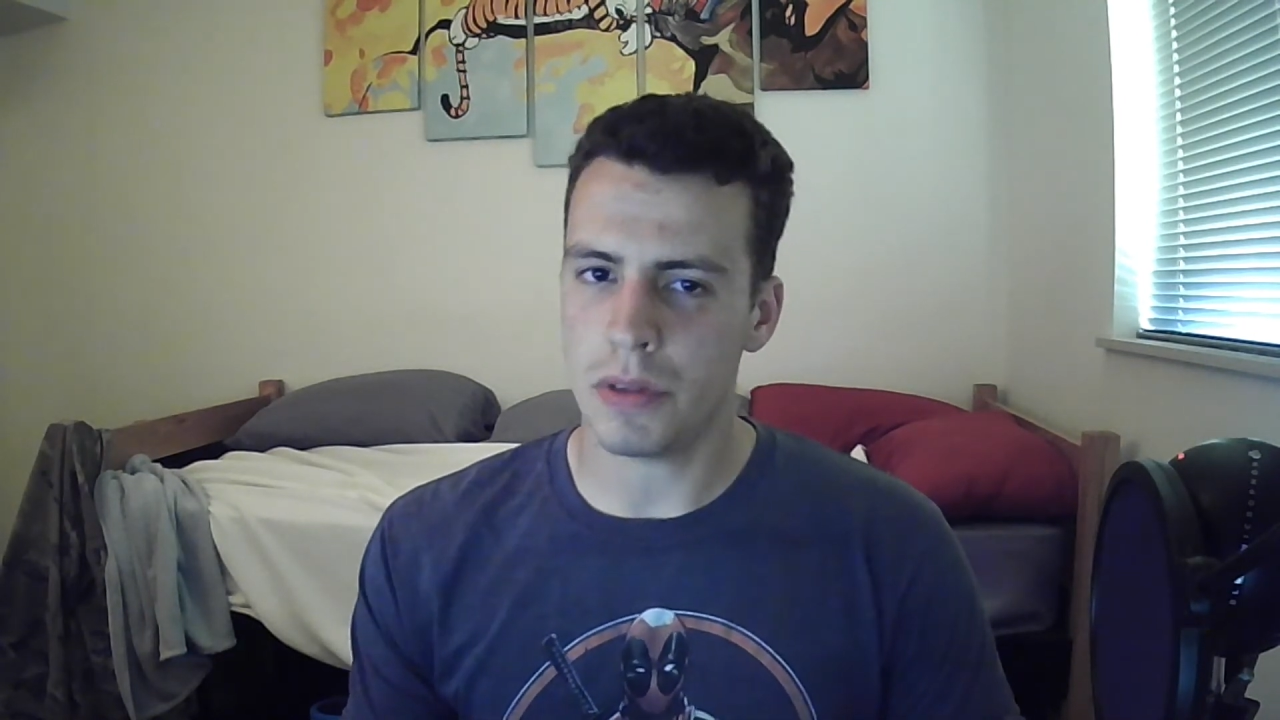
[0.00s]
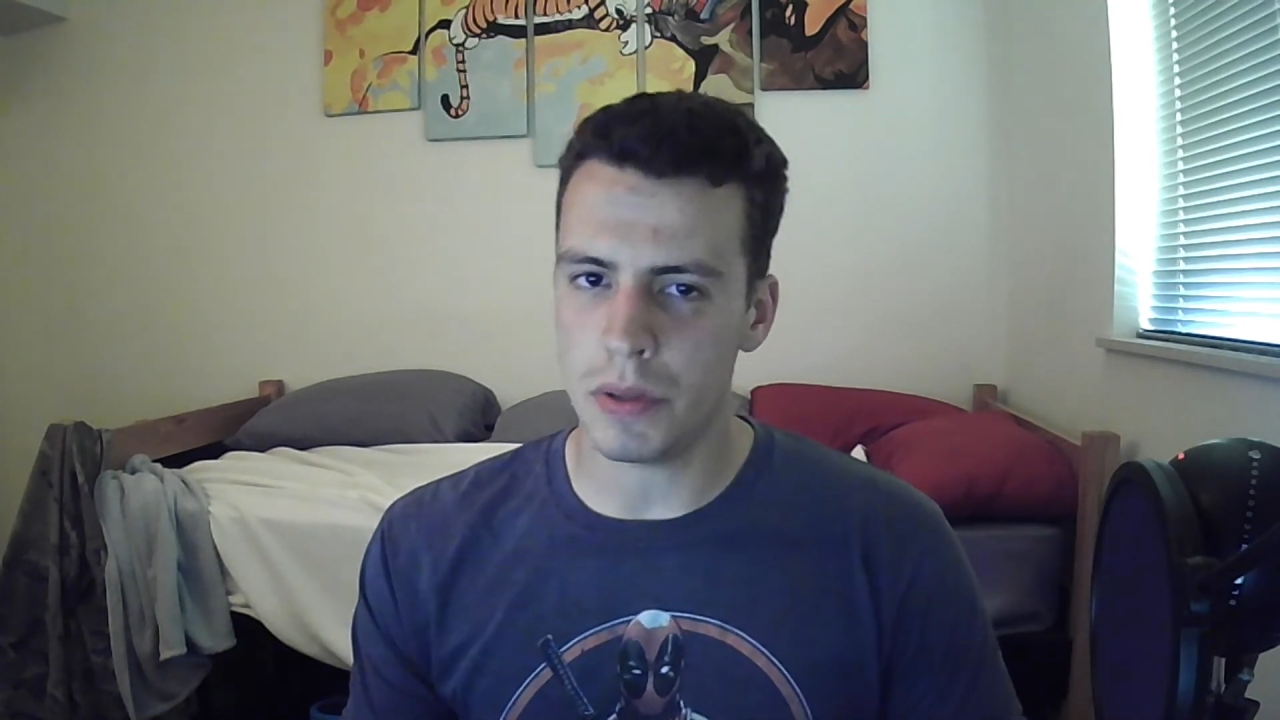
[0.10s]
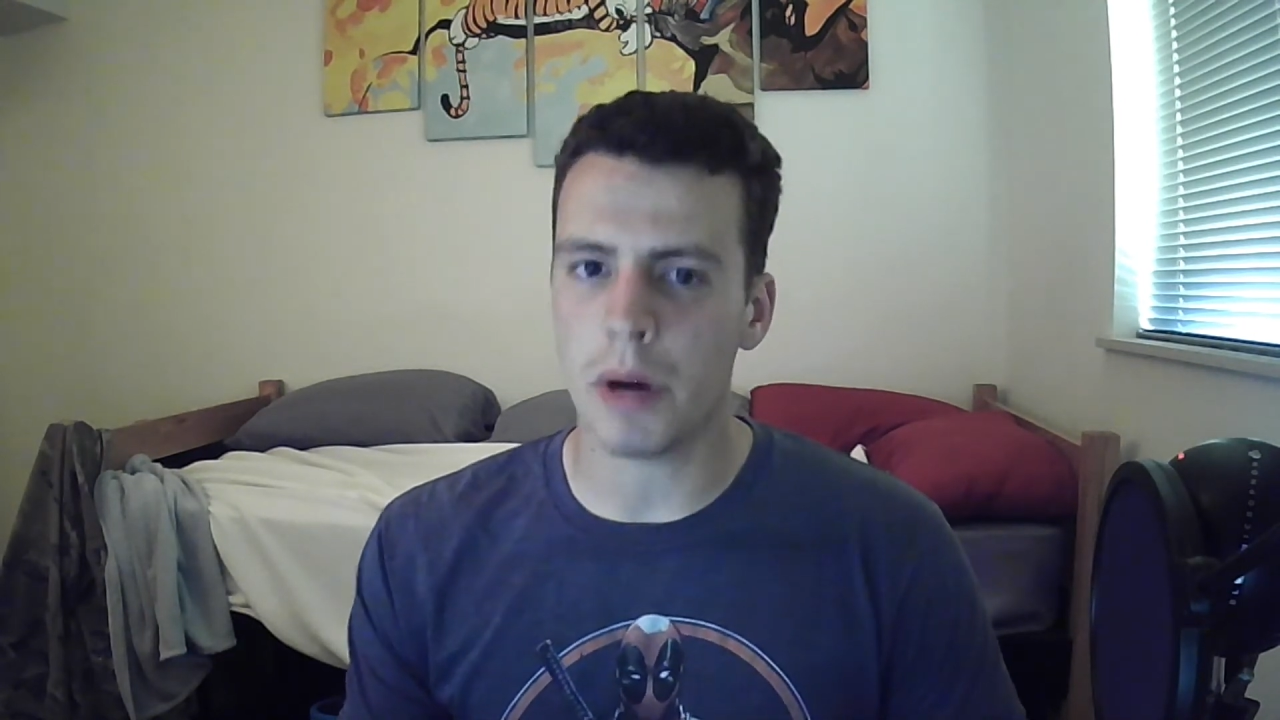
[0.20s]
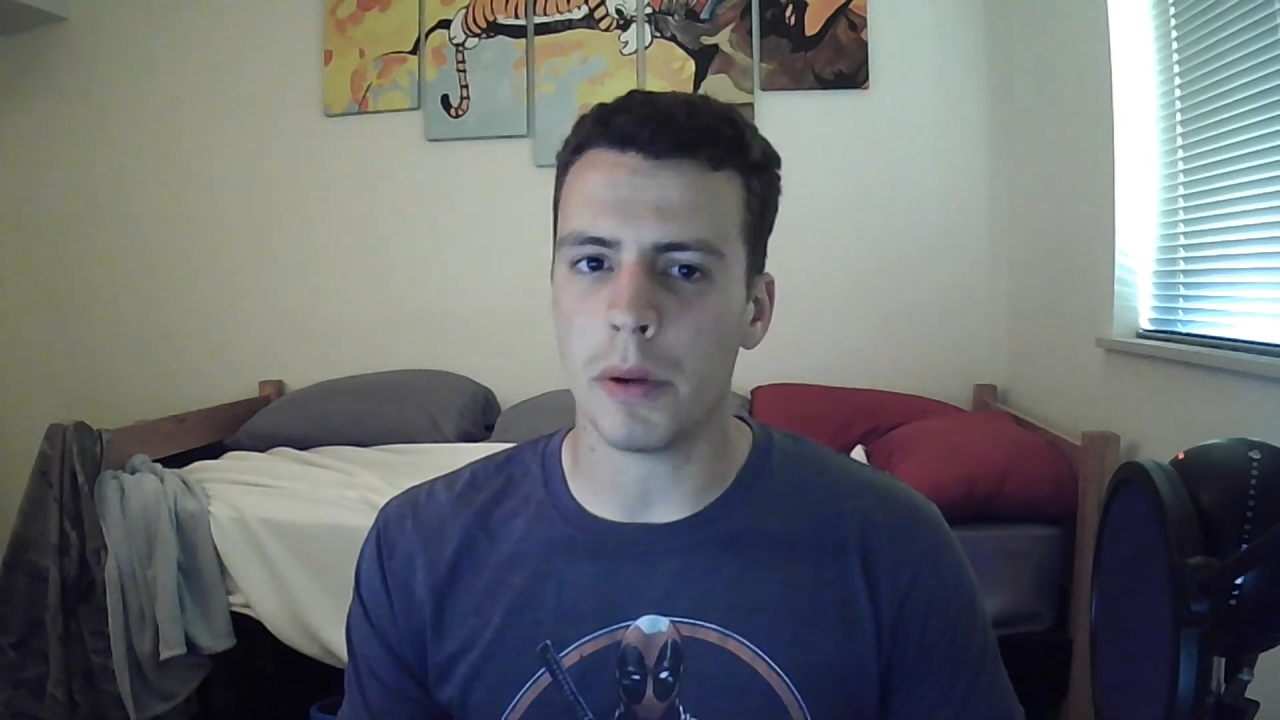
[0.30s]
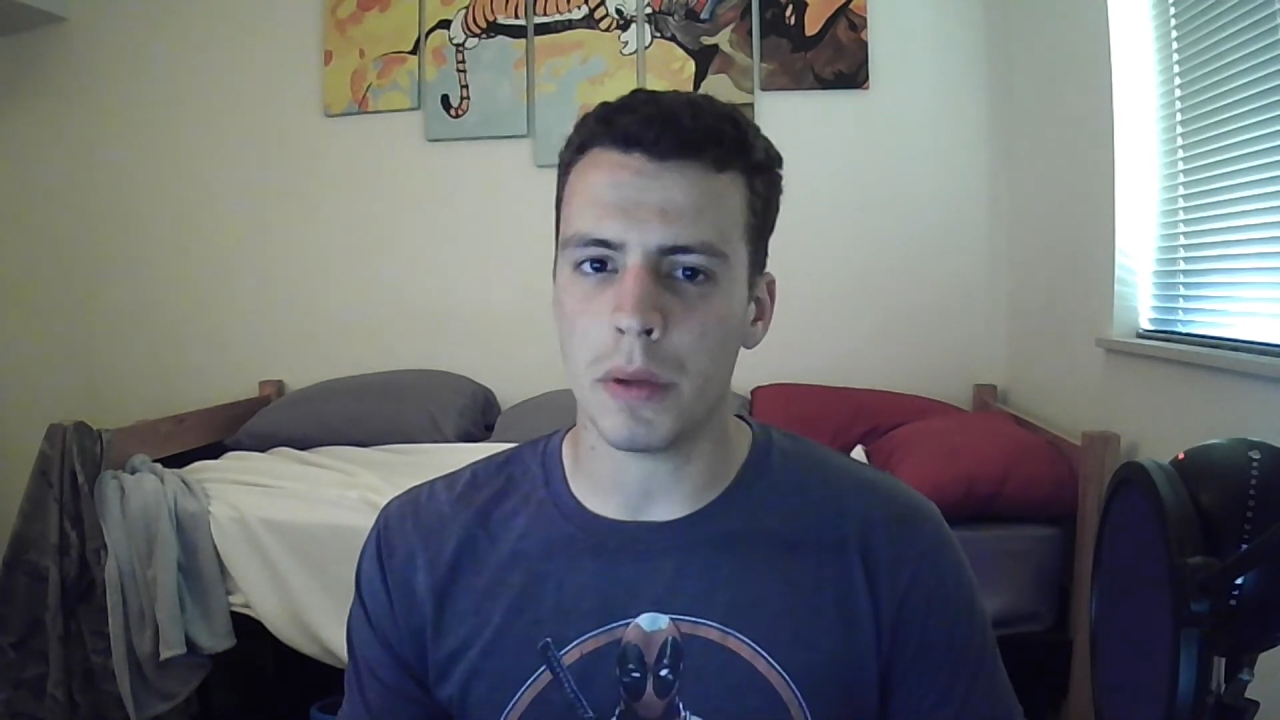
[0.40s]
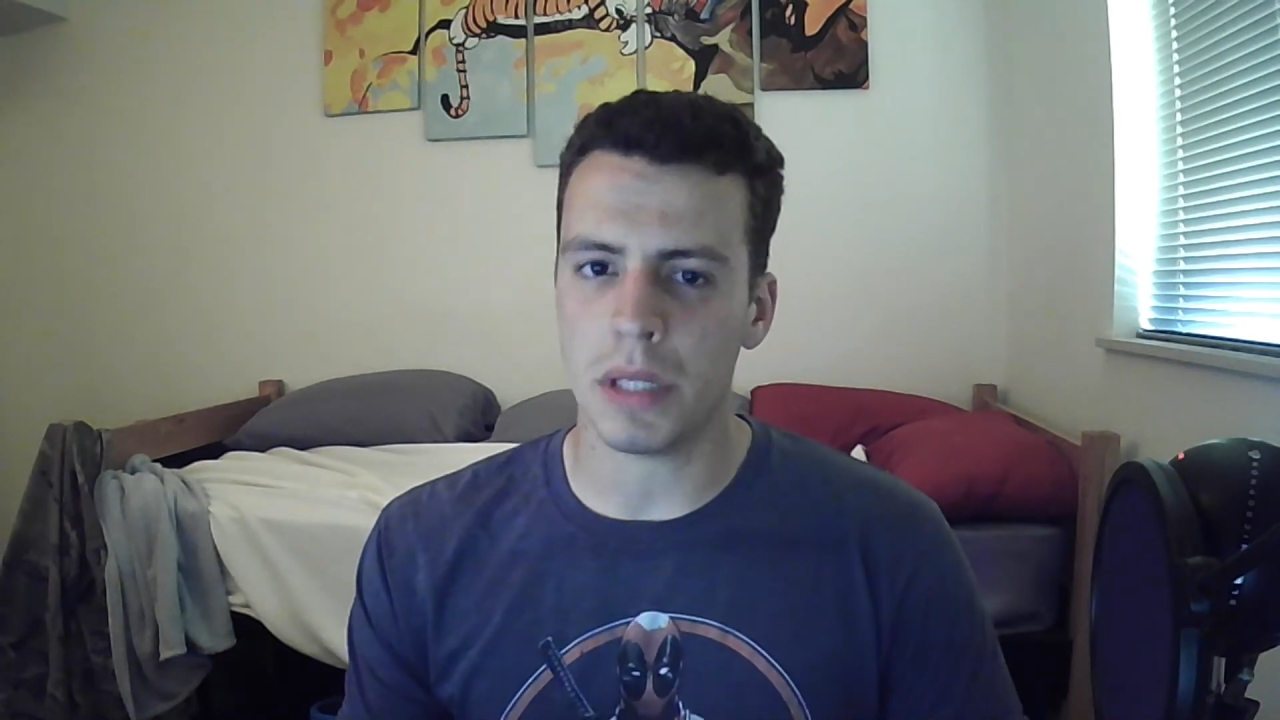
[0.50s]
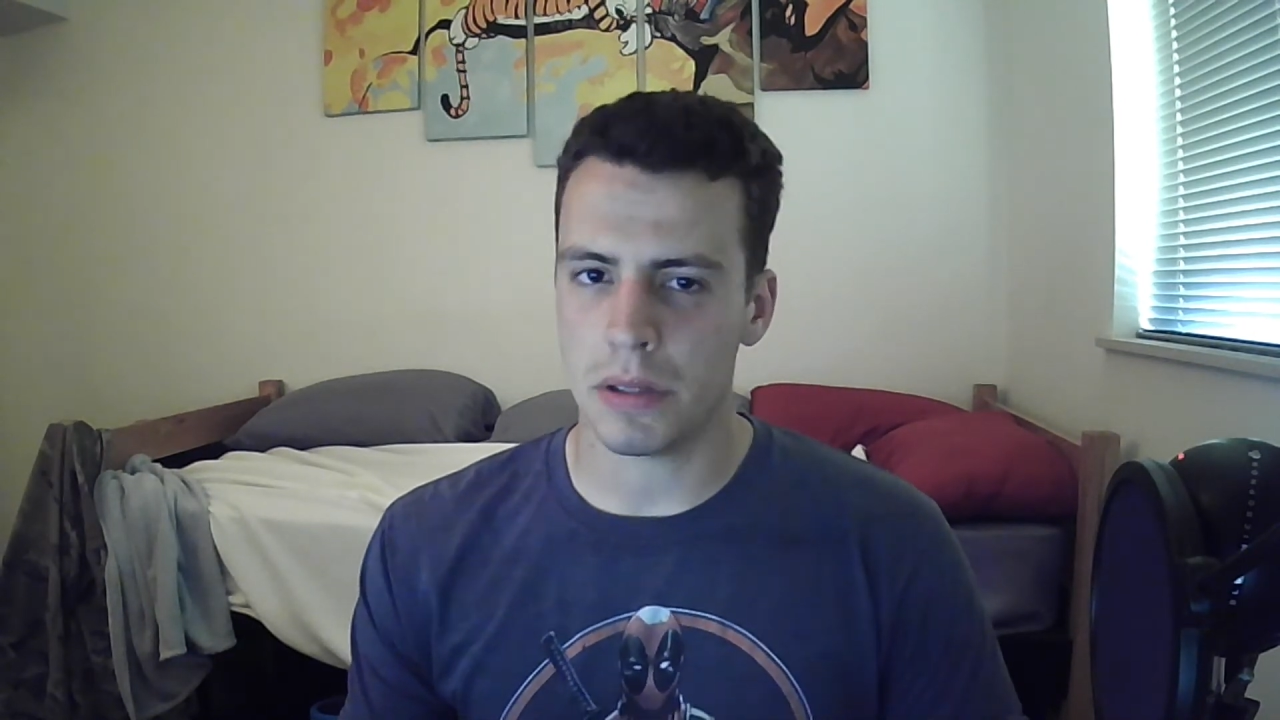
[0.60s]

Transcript: you know it when